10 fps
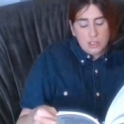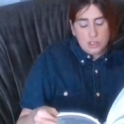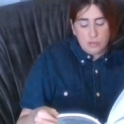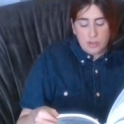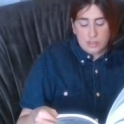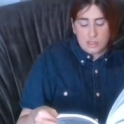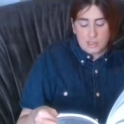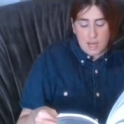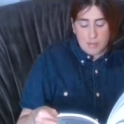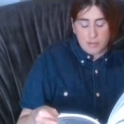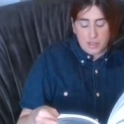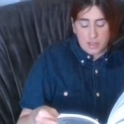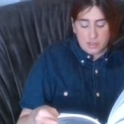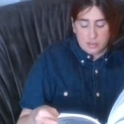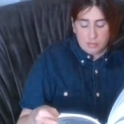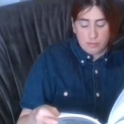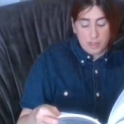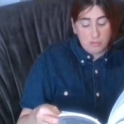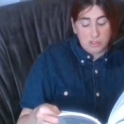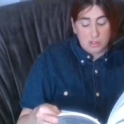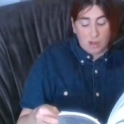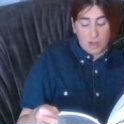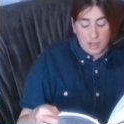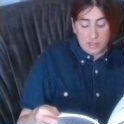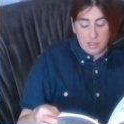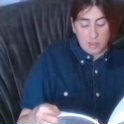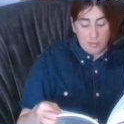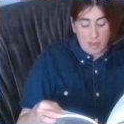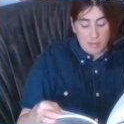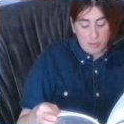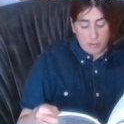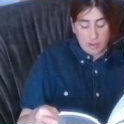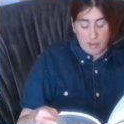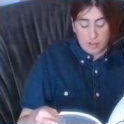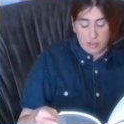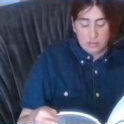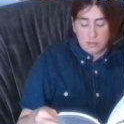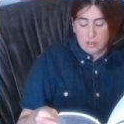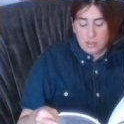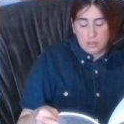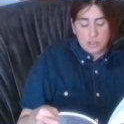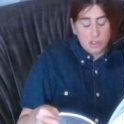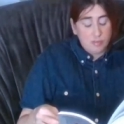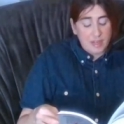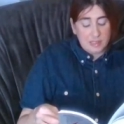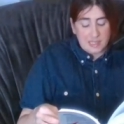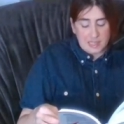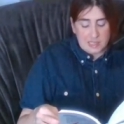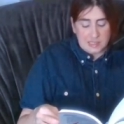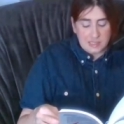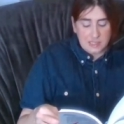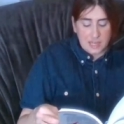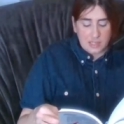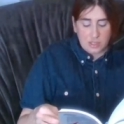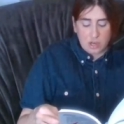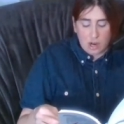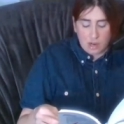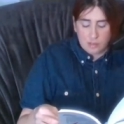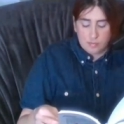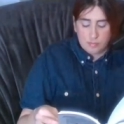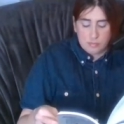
She felt a stab of guilt. Fred was gone, and maybe forever. She found the keys and got in the car.